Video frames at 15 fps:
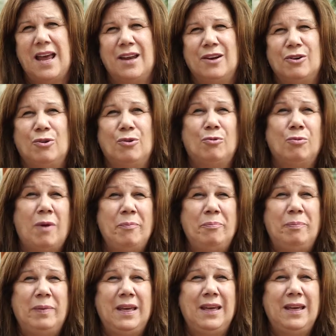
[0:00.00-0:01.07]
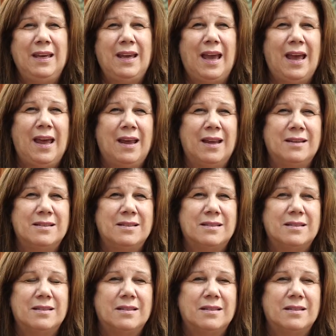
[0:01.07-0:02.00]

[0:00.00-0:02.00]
and grumpy and